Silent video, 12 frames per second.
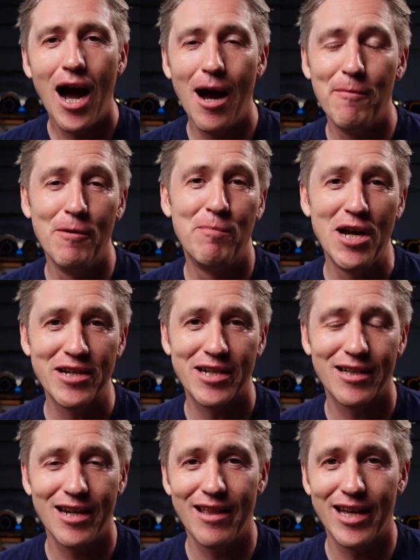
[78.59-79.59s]
Uh, but
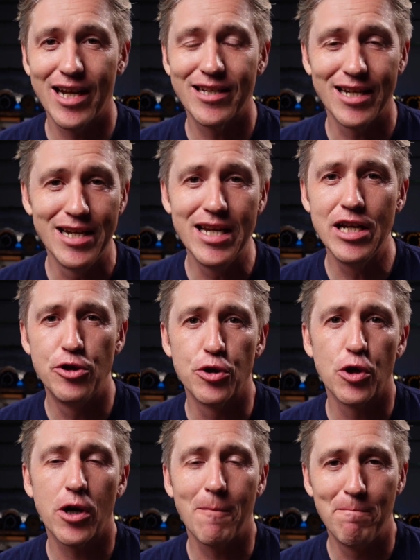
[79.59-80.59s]
basically, I think it's a
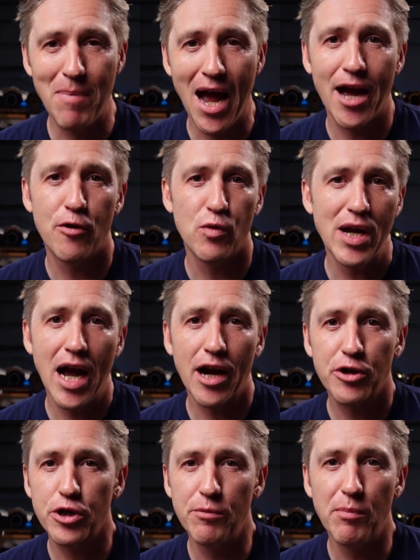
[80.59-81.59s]
knee-jerk bad
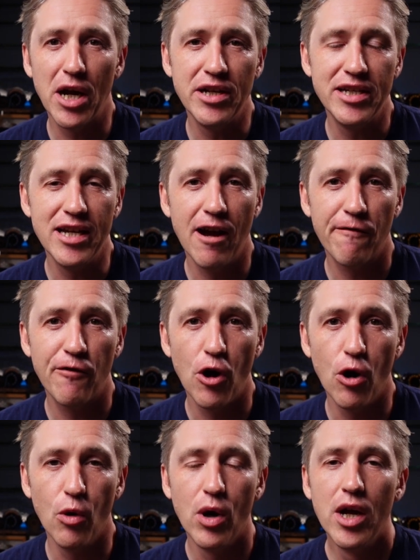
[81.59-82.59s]
reaction by
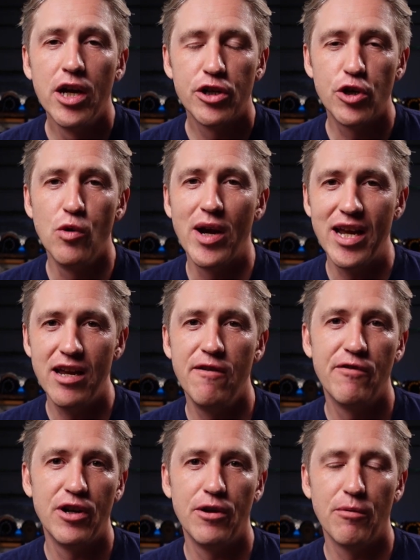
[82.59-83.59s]
DFO to a
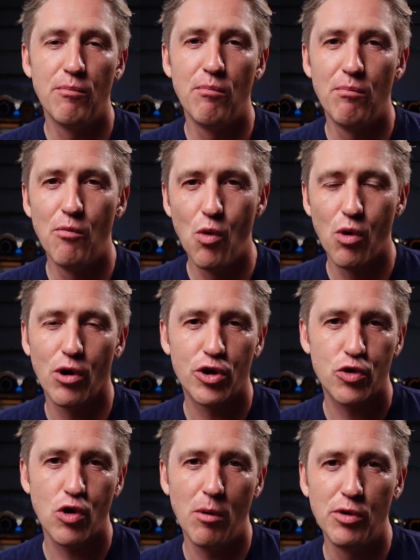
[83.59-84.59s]
even
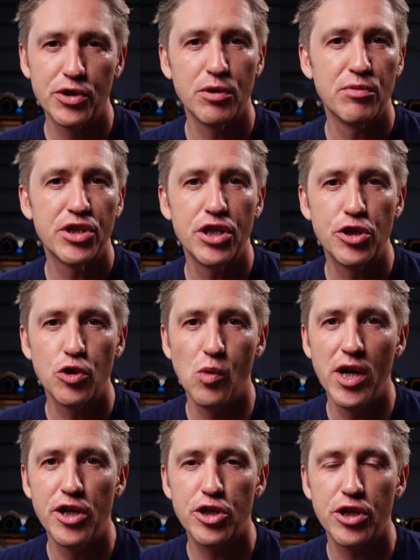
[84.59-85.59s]
more troublesome
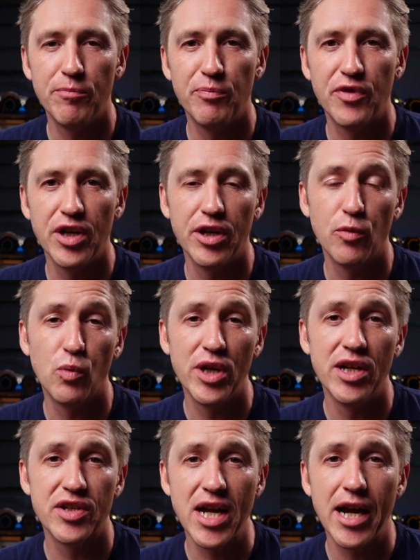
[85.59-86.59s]
situation that
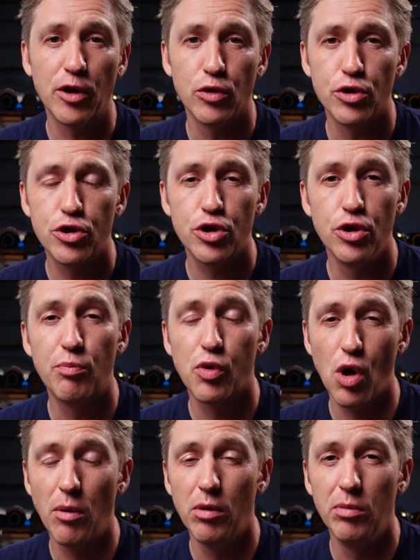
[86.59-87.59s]
we as anglers should
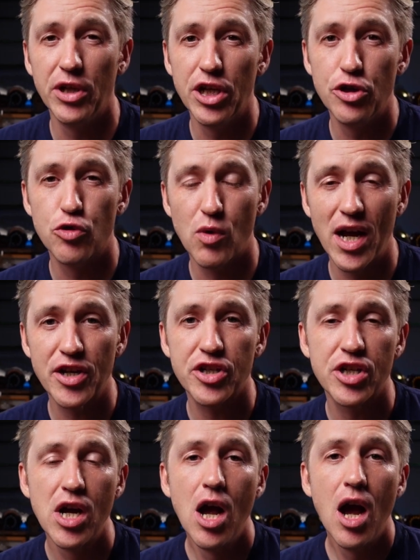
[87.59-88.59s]
probably
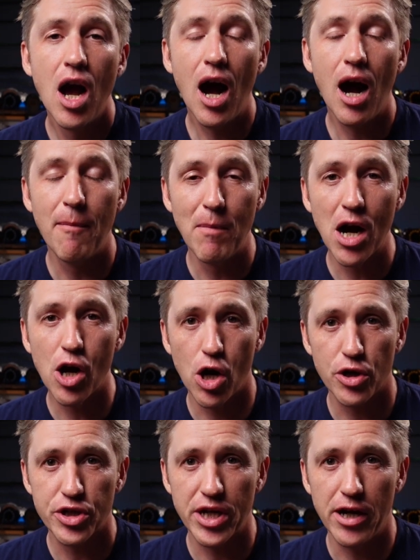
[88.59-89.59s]
address among
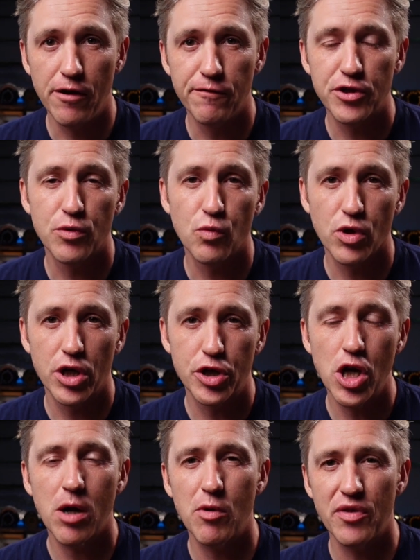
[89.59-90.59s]
ourselves. And we're going
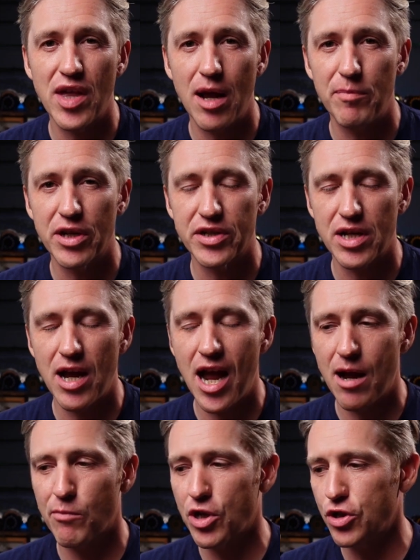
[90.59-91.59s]
to talk about that because I
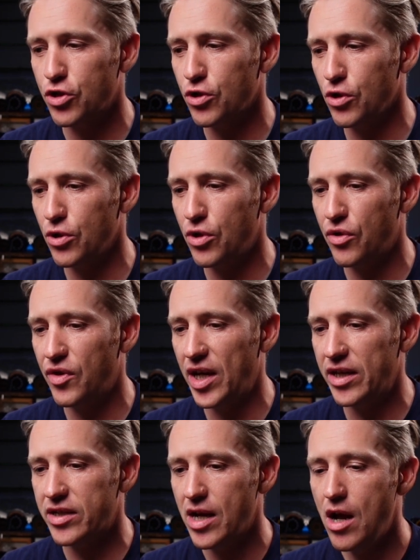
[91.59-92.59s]
am concerned
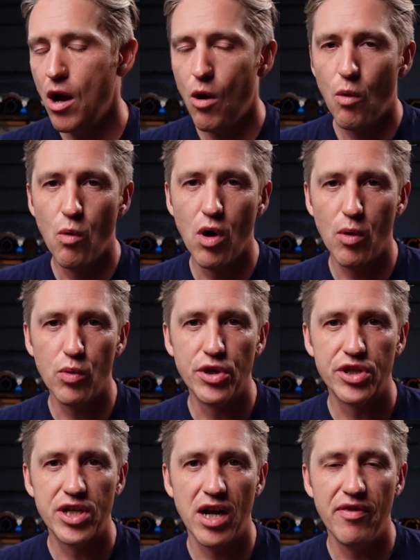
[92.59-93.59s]
that what
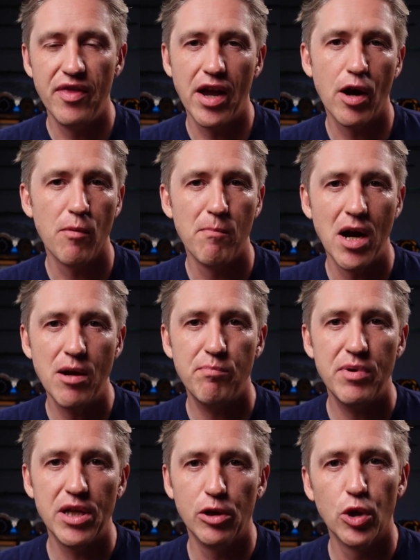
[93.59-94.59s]
was done there
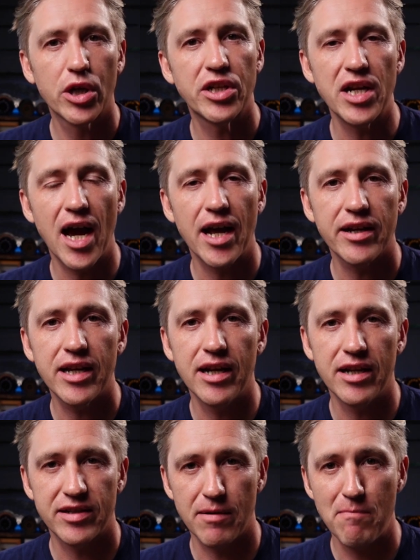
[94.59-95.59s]
might be looked at
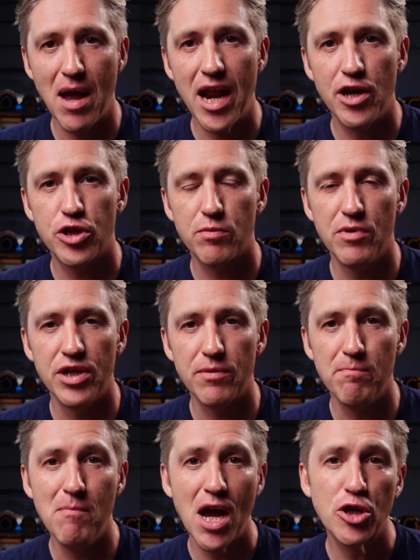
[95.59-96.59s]
as a
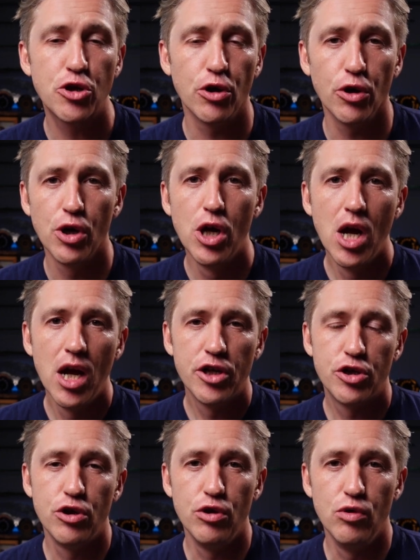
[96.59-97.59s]
management measure
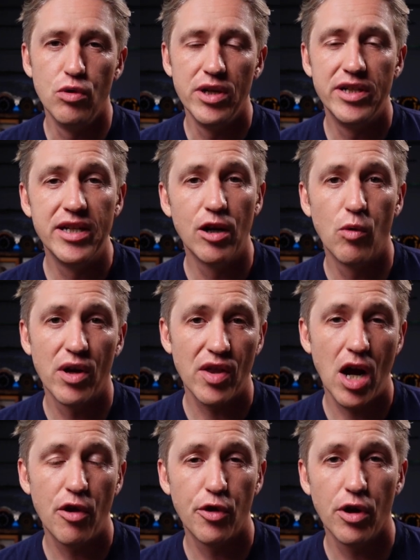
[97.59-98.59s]
to deal
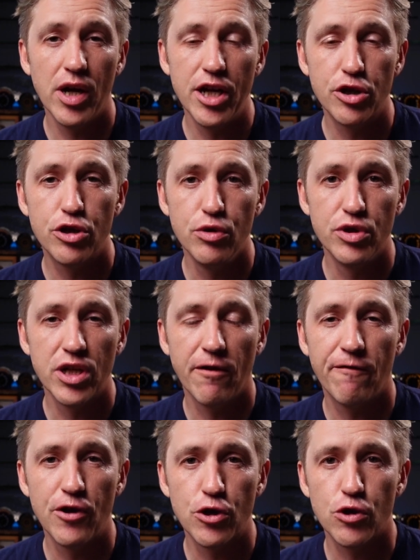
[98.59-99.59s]
with other issues
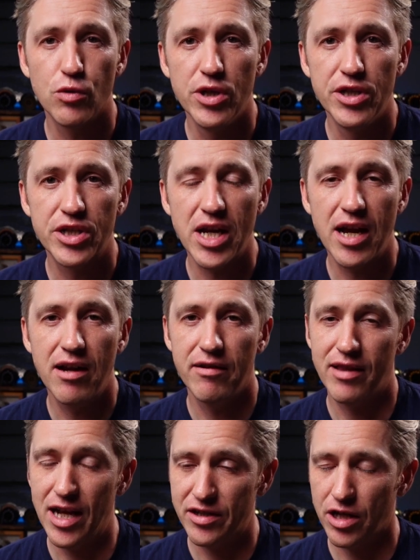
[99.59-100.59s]
in fisheries.
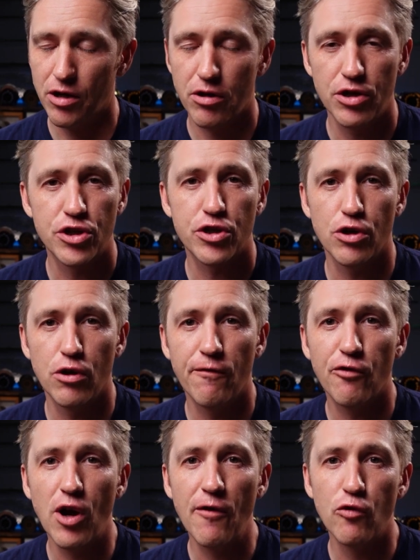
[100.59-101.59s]
And that's a
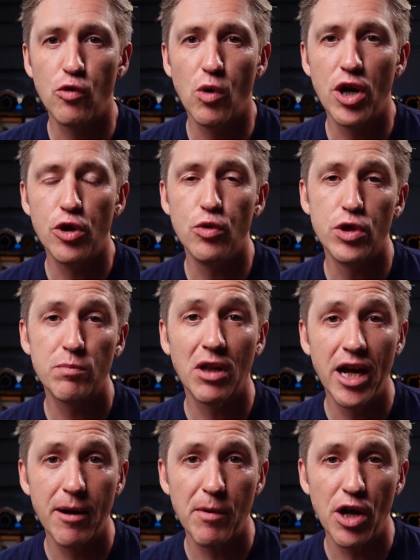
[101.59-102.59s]
concern for everyone who is
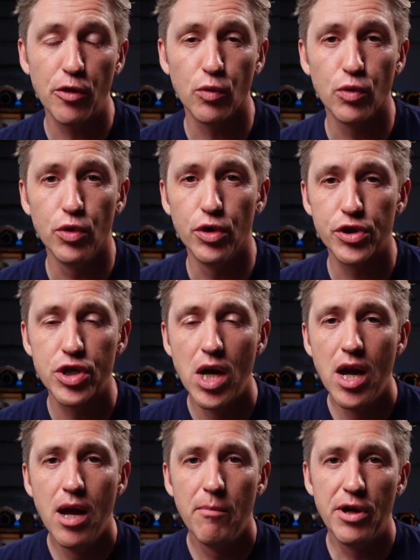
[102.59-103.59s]
playing by the rules
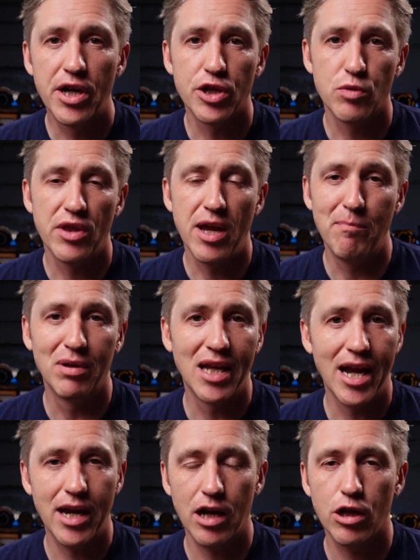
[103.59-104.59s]
because when they
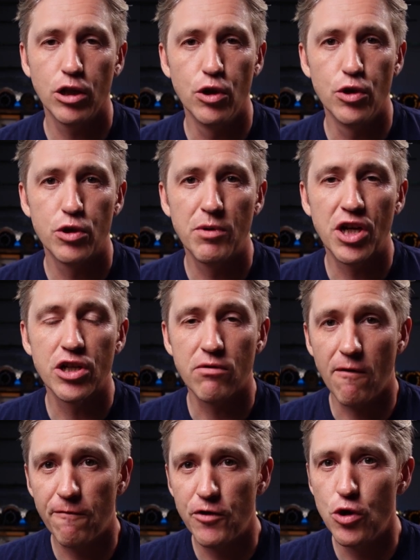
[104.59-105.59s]
blanket close because
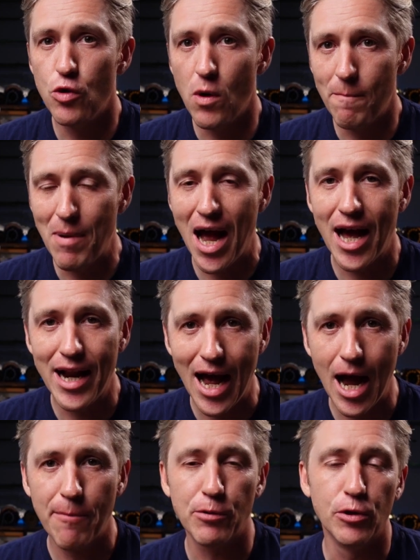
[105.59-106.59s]
of a few bad
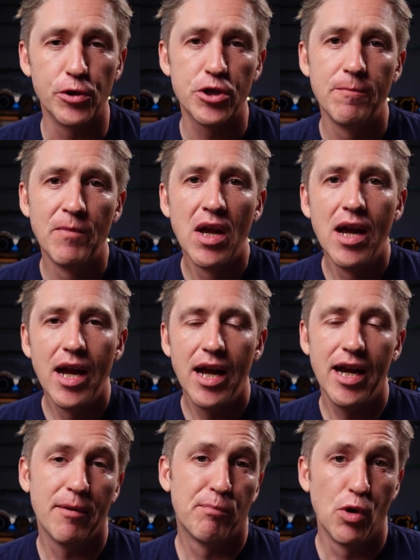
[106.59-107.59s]
apples,
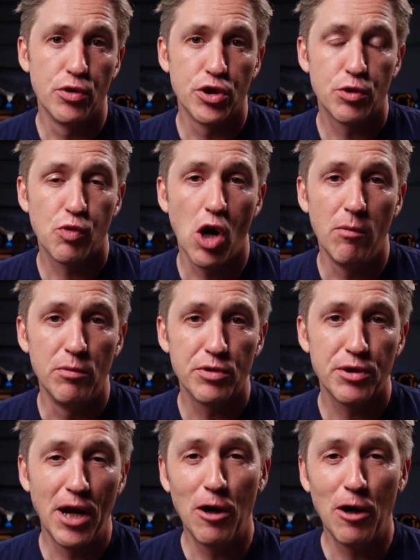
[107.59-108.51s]
it poses problems.